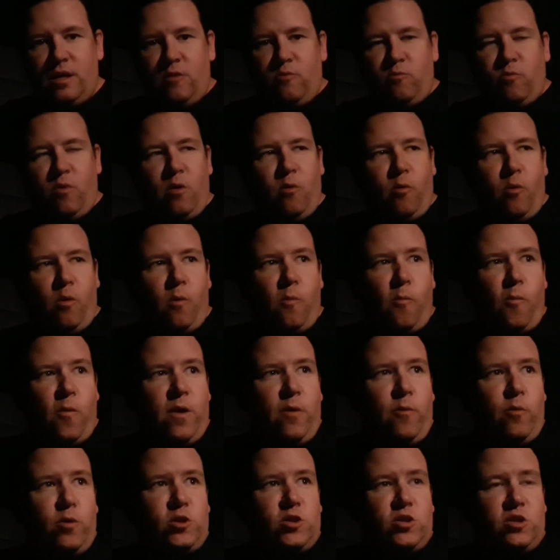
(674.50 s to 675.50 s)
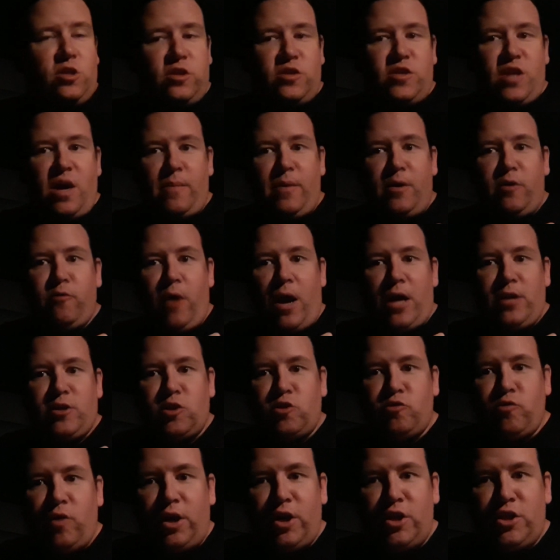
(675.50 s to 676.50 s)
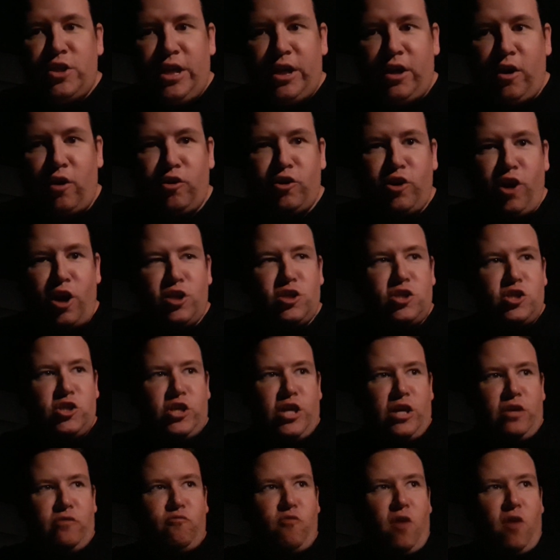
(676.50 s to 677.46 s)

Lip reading: The Democrats are trying to take our guns again,